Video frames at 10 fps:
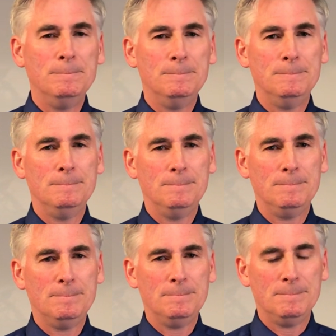
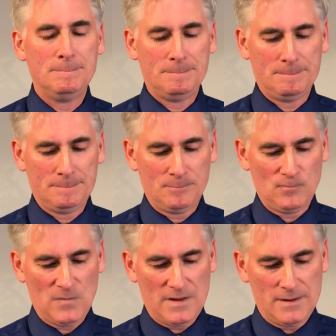
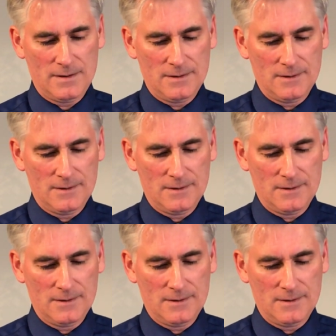No one is speaking in this clip.